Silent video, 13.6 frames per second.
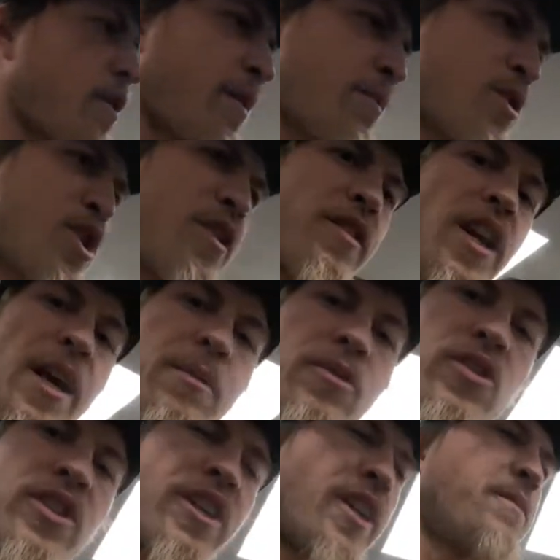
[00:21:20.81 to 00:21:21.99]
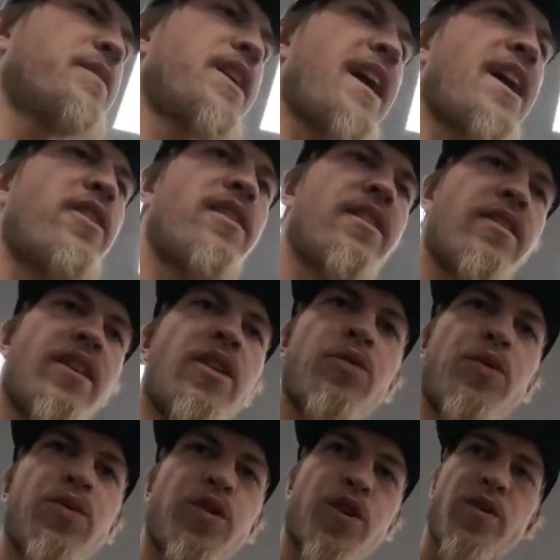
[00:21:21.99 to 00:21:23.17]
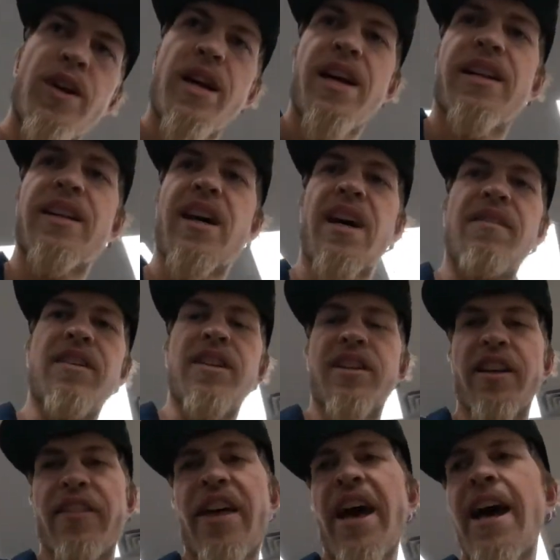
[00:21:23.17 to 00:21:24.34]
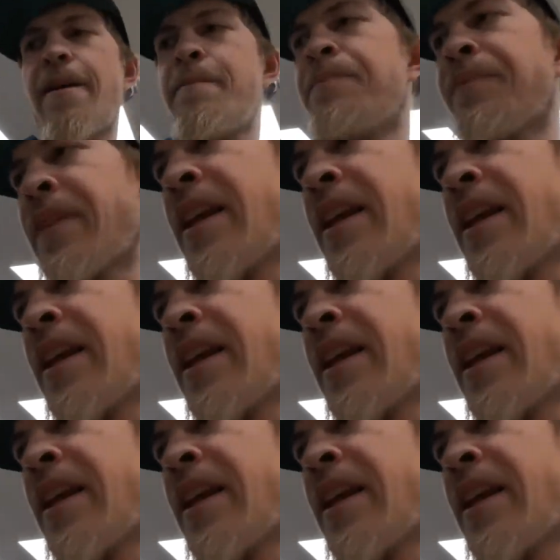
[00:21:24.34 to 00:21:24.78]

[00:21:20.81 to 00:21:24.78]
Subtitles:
them shift cables to come down. Then we will go ahead and dive into that.